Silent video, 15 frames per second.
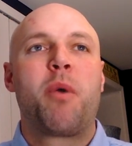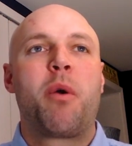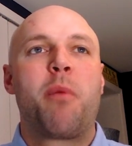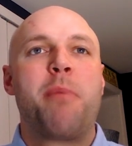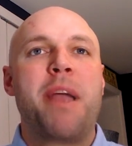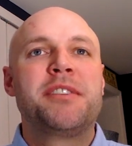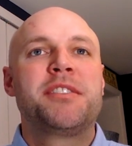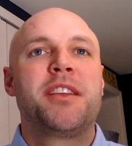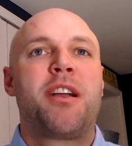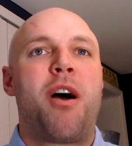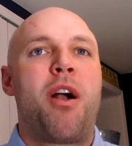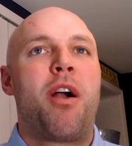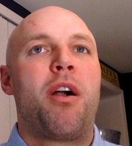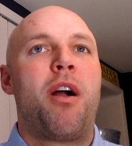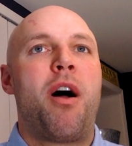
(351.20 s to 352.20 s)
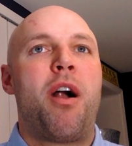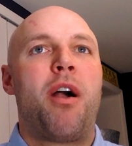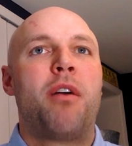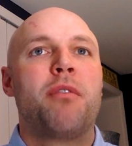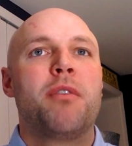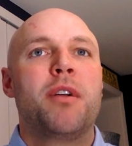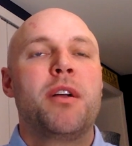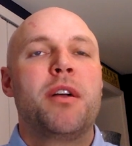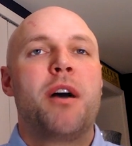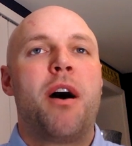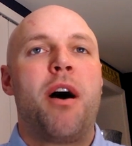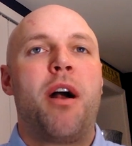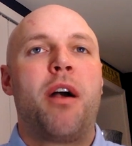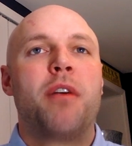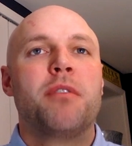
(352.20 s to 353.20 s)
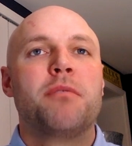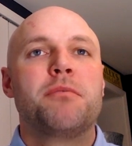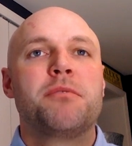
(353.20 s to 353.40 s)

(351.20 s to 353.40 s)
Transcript: basing our